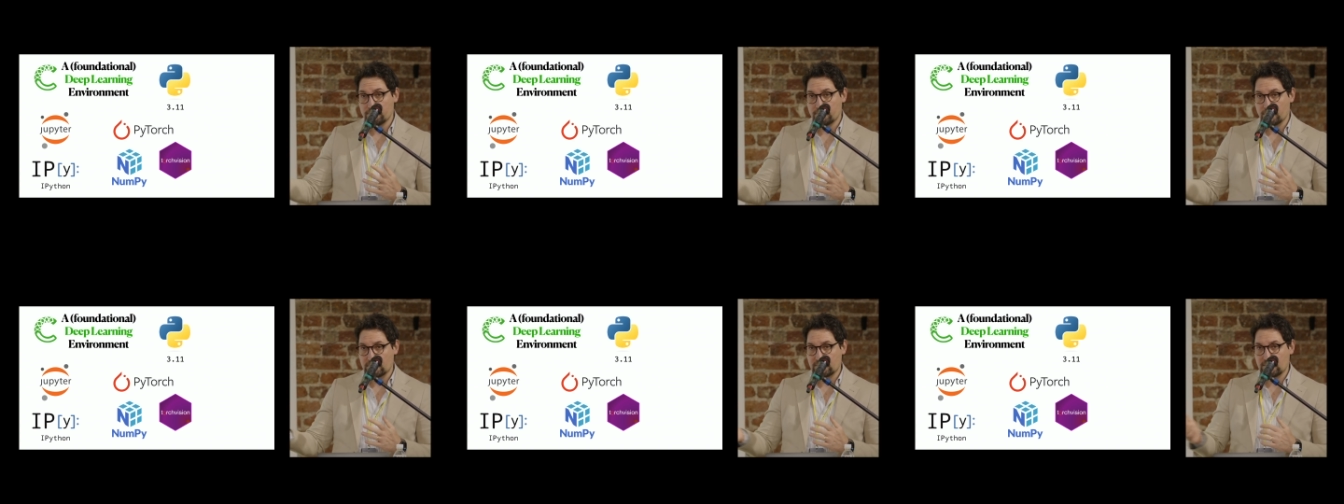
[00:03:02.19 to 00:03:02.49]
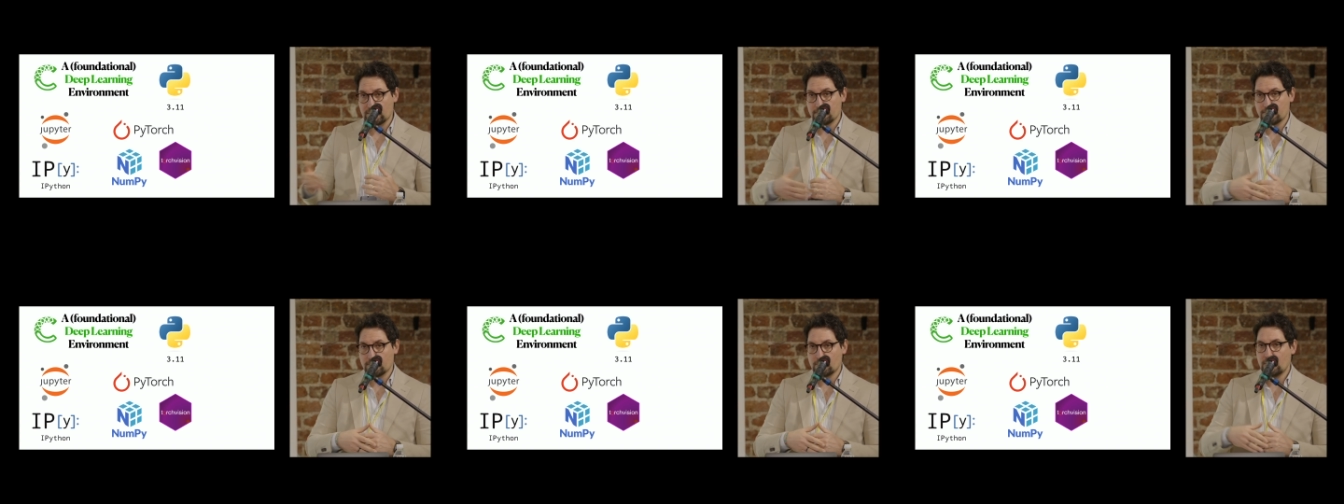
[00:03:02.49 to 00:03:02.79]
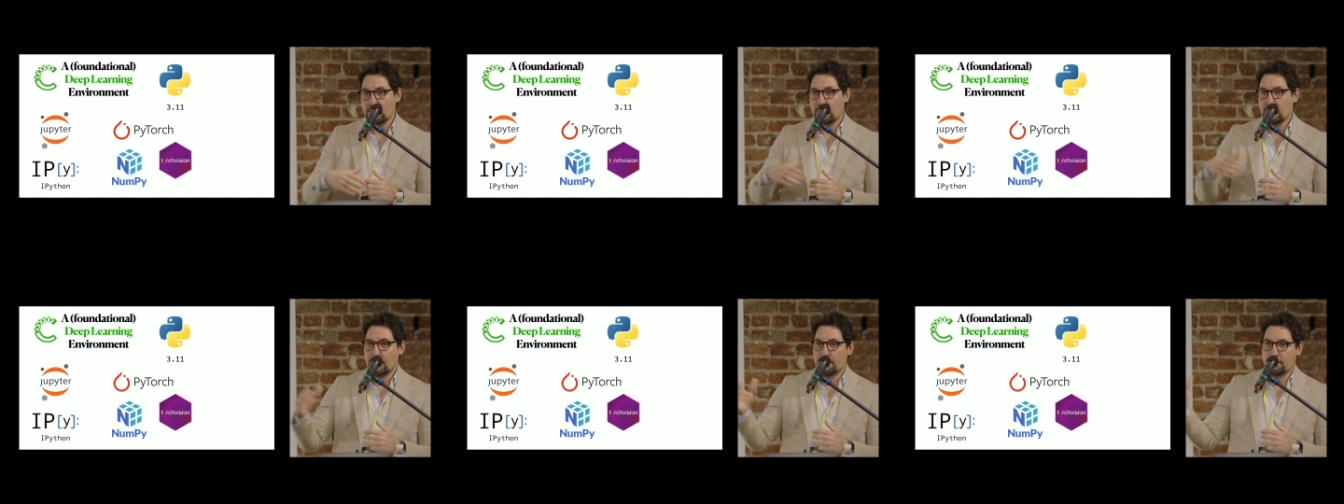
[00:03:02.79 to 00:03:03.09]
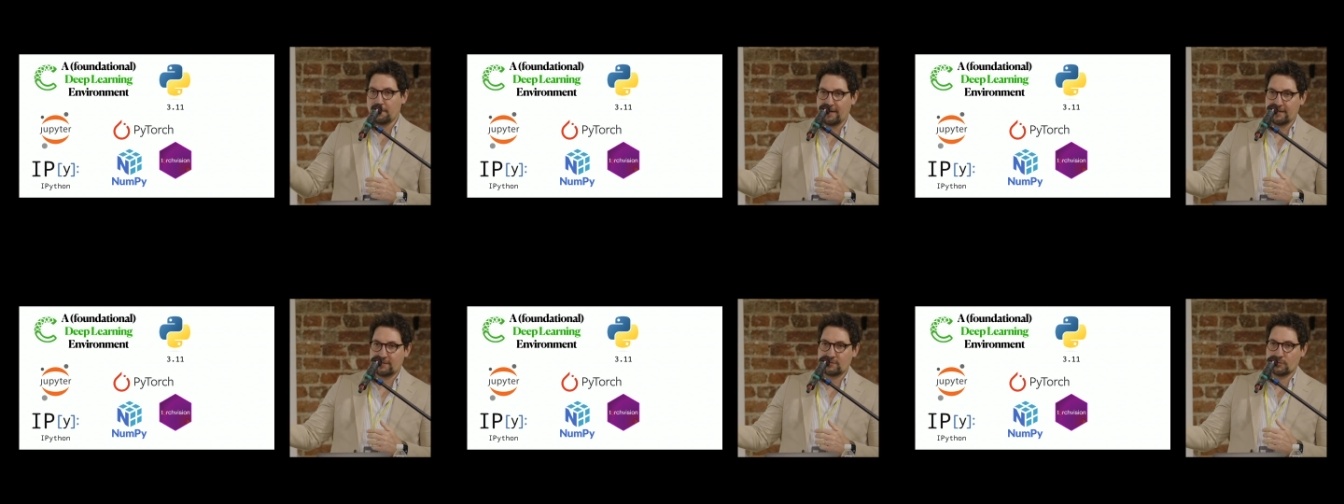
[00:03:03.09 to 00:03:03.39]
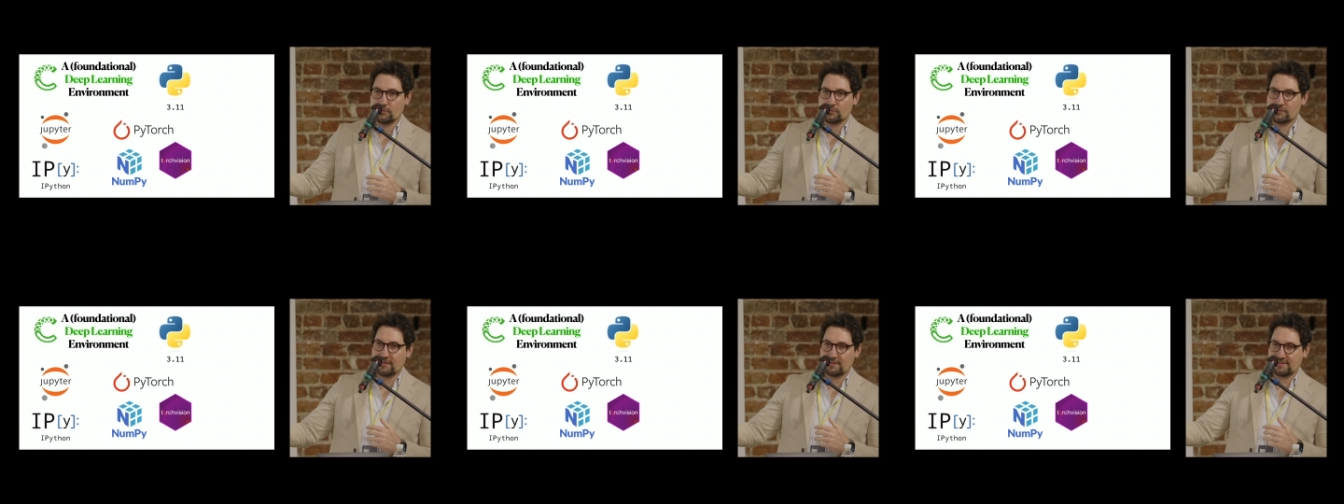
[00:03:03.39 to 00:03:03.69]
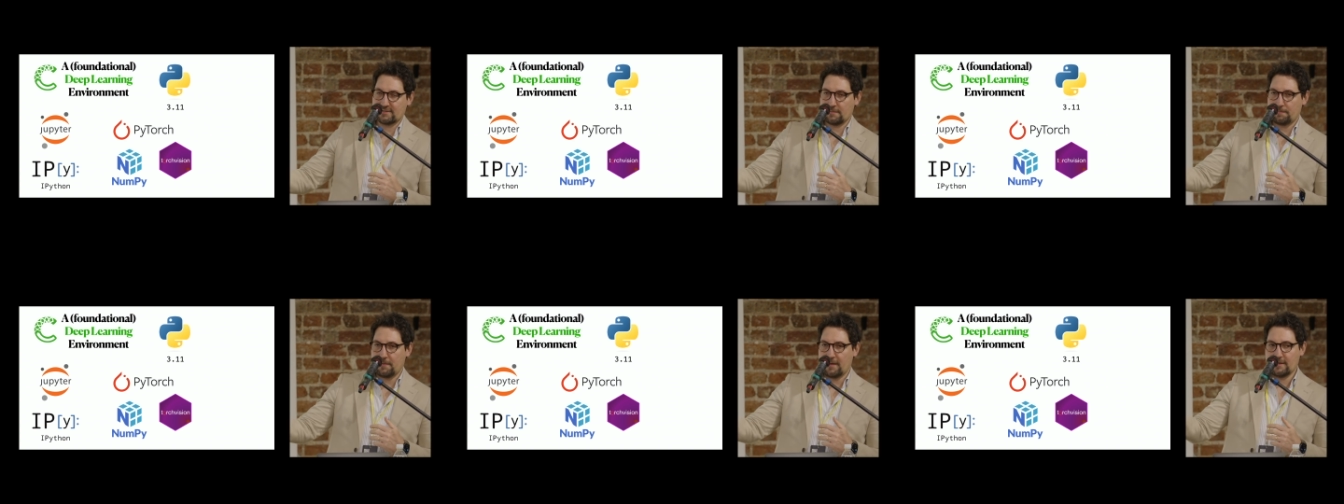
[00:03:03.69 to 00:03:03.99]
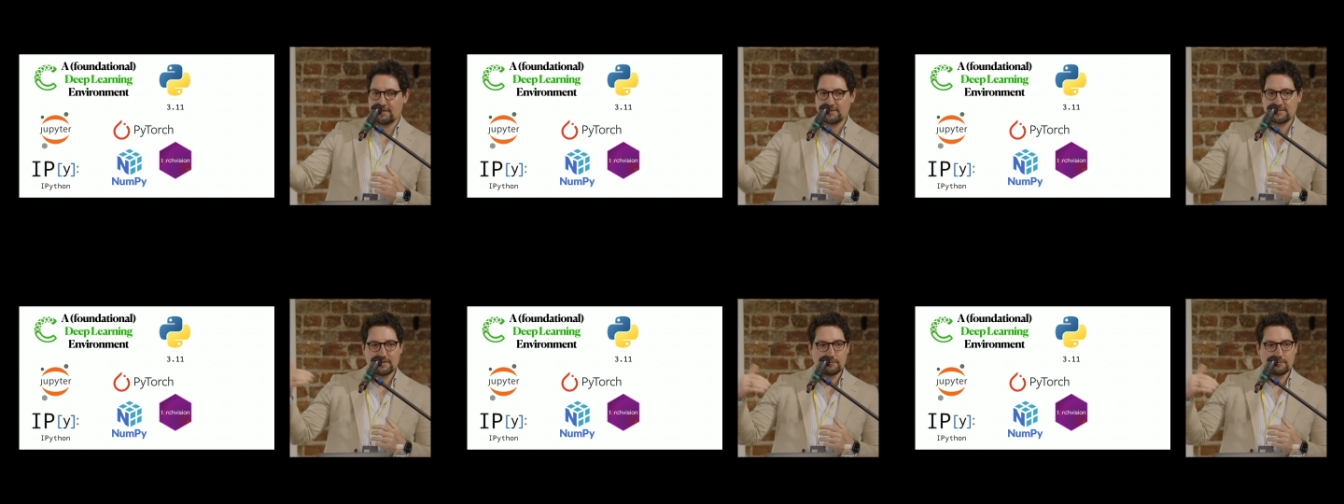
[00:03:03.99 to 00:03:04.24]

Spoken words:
for example. PyTorch has dependency